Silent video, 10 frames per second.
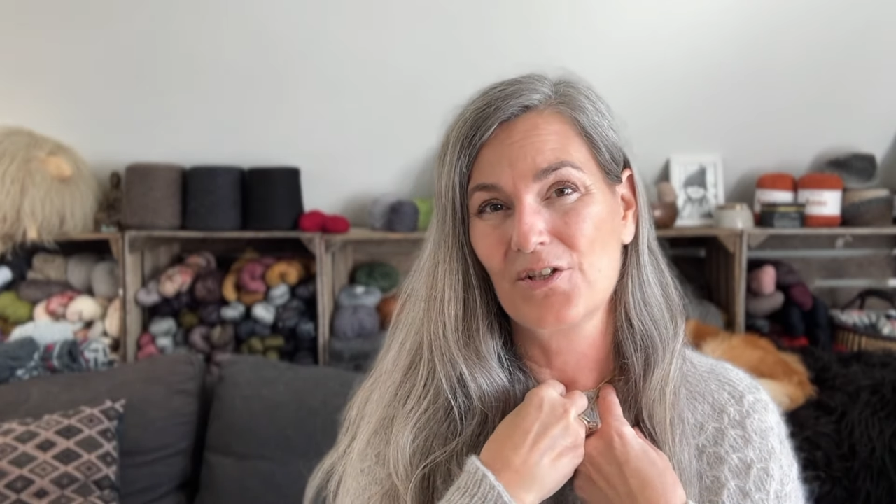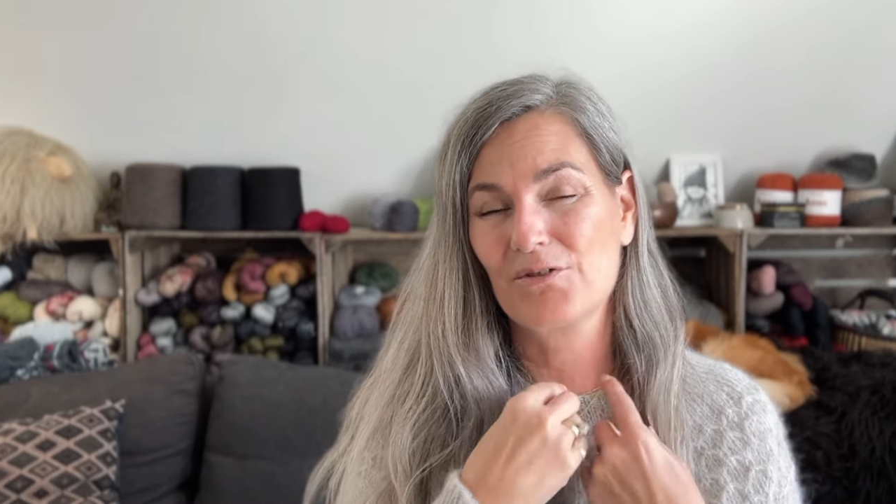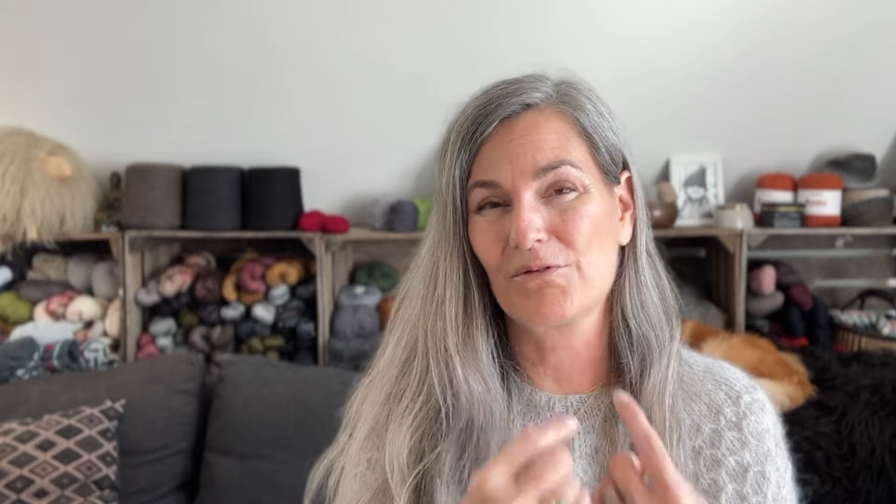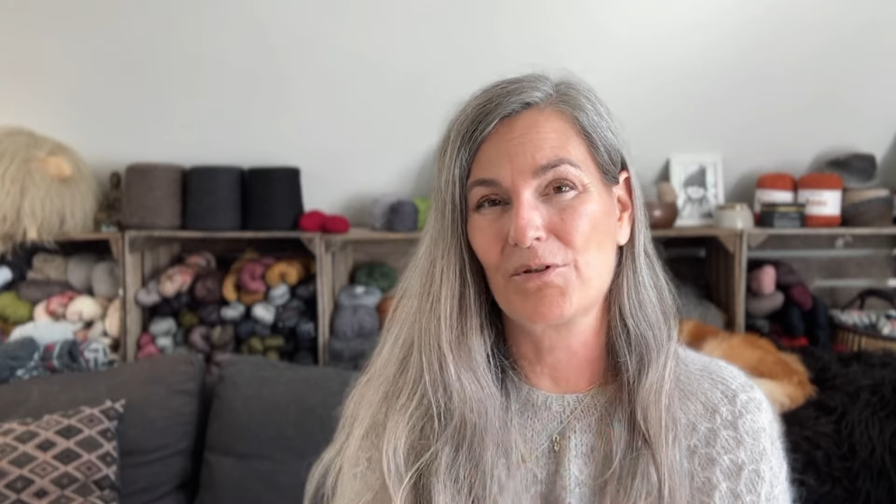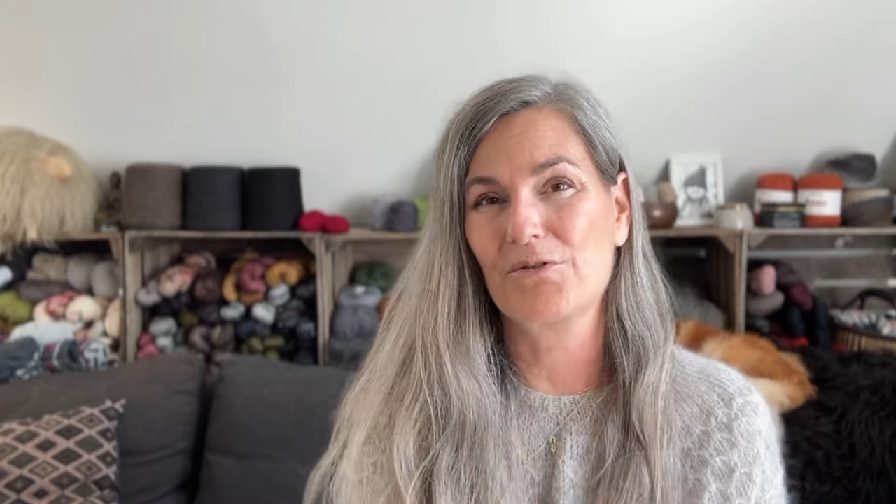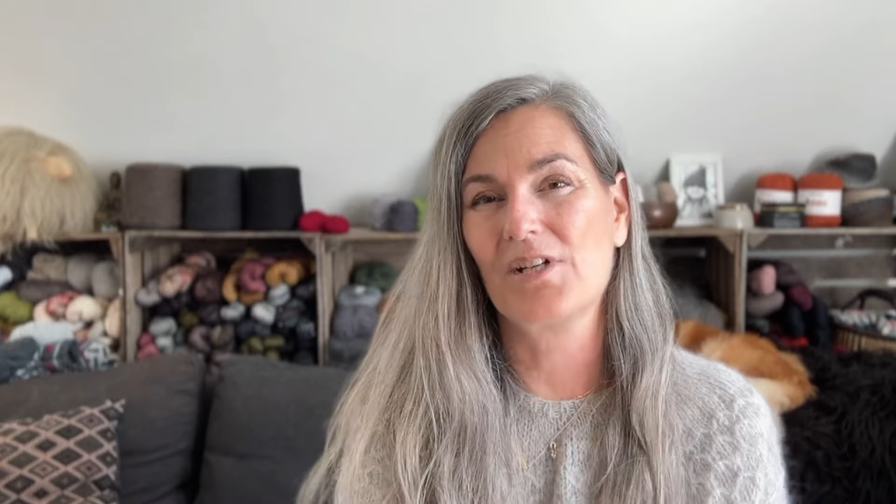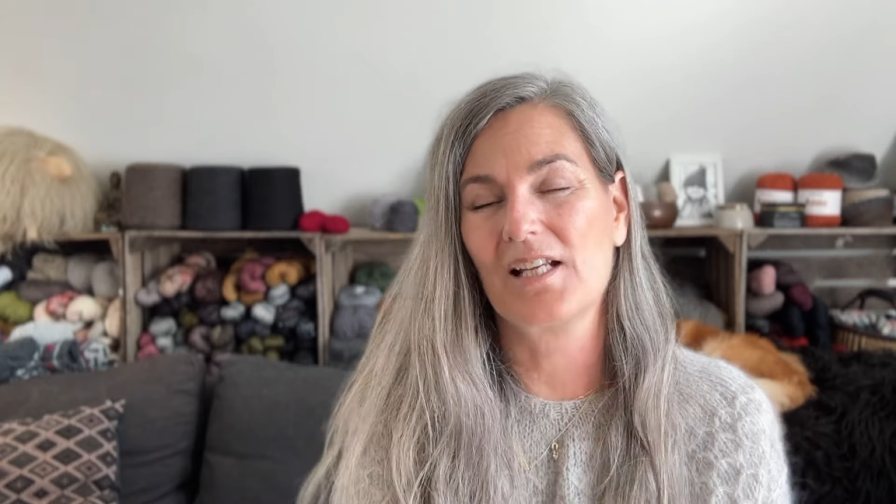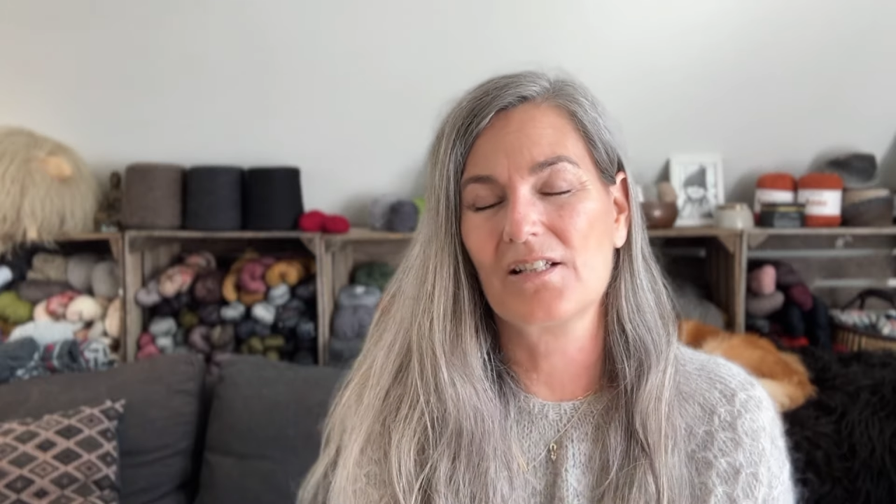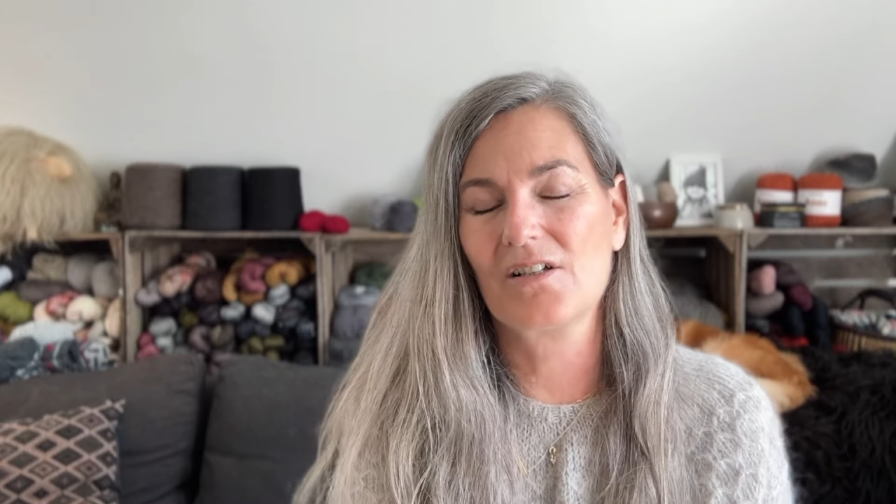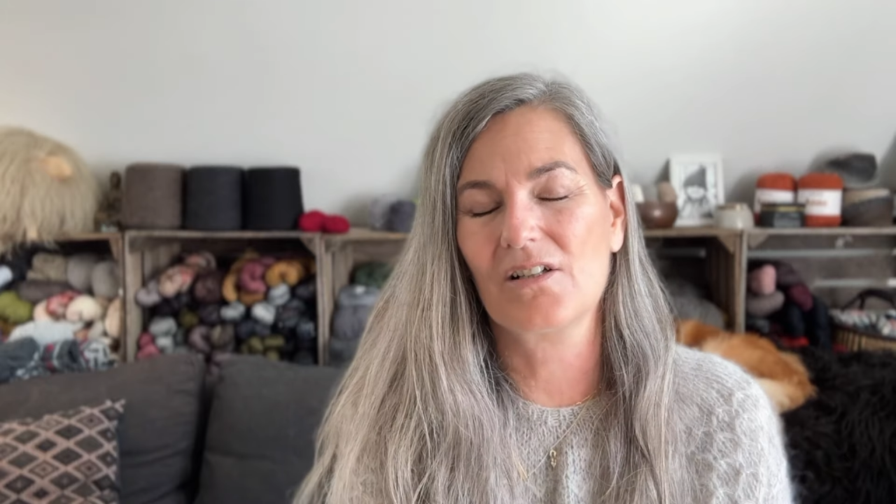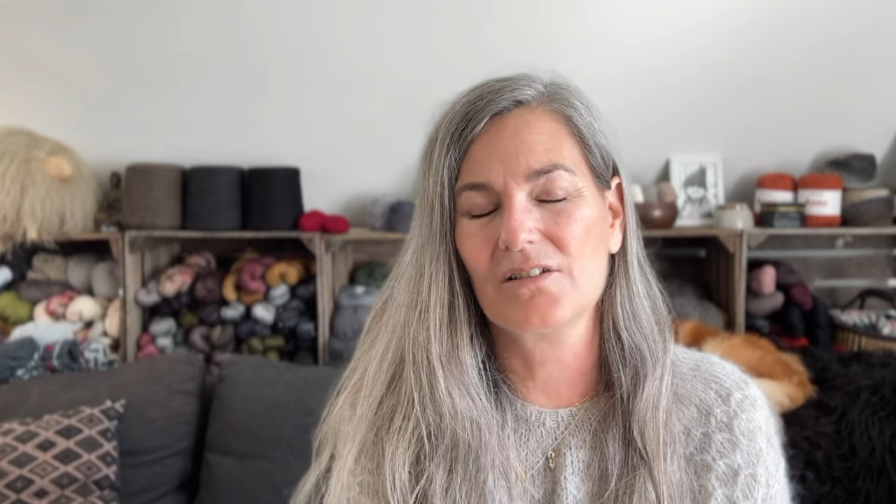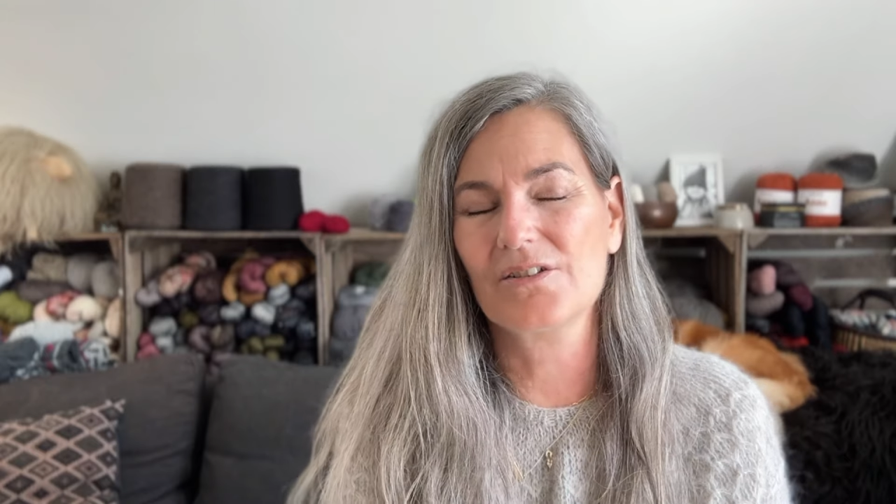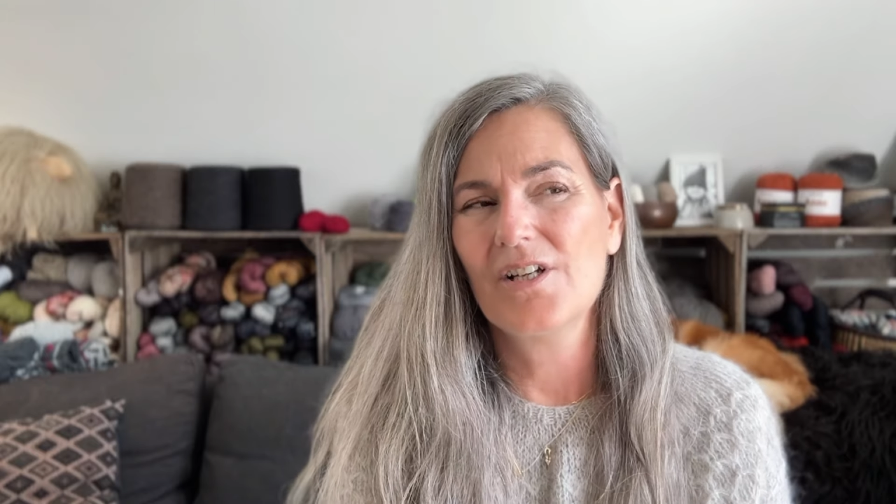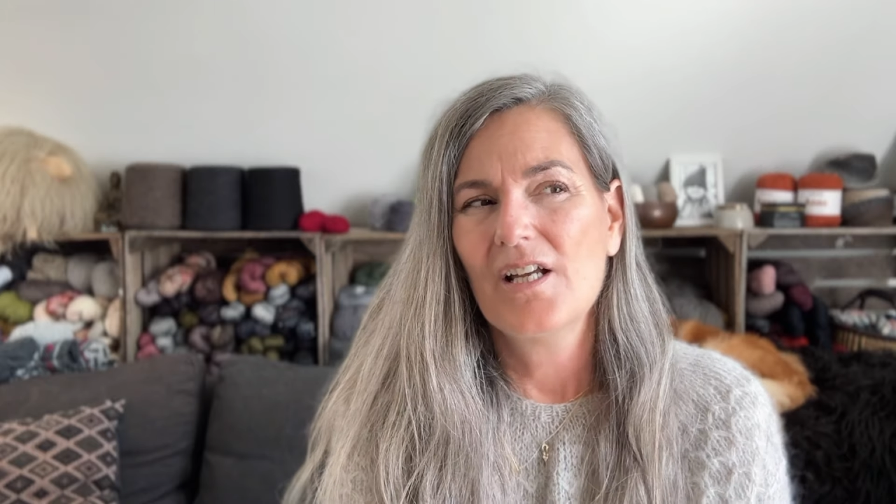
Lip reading: crocheted collar,